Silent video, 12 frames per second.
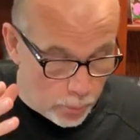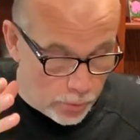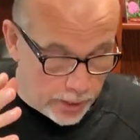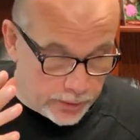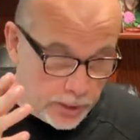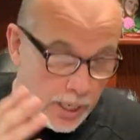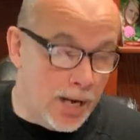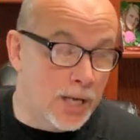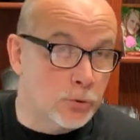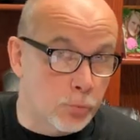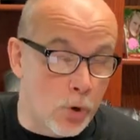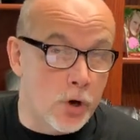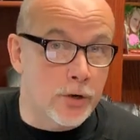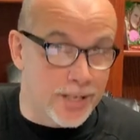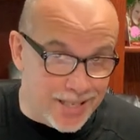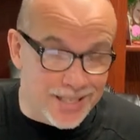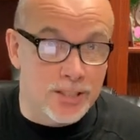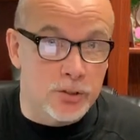that God's word
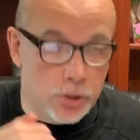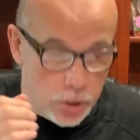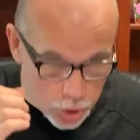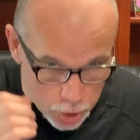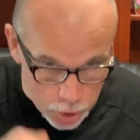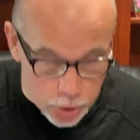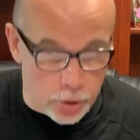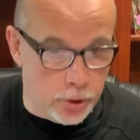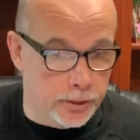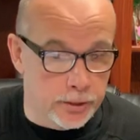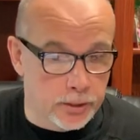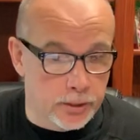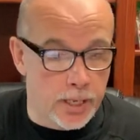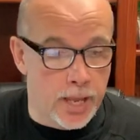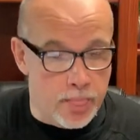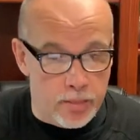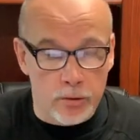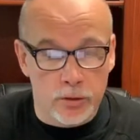is good,
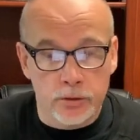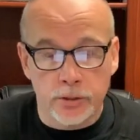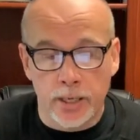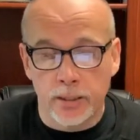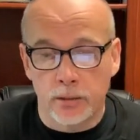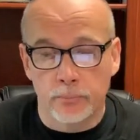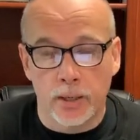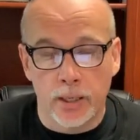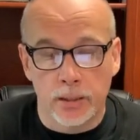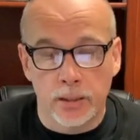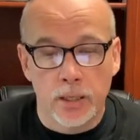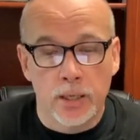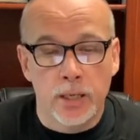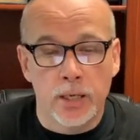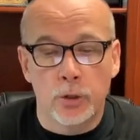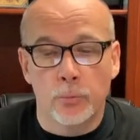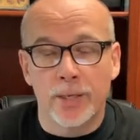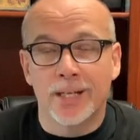and they're excited about it.
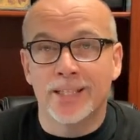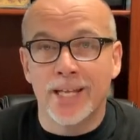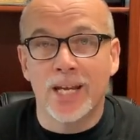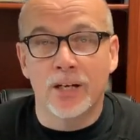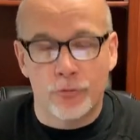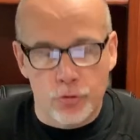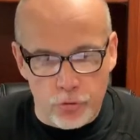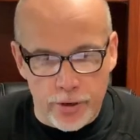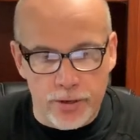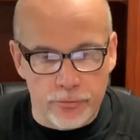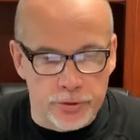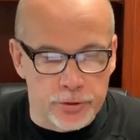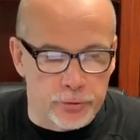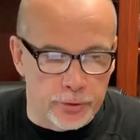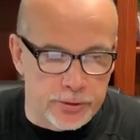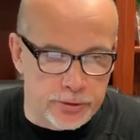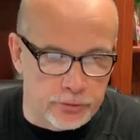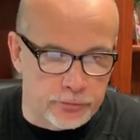It'll be a day of great
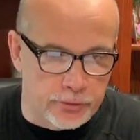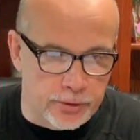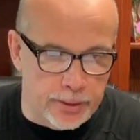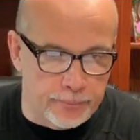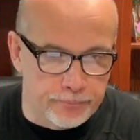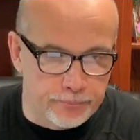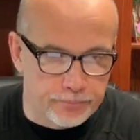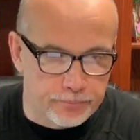rejoicing for them.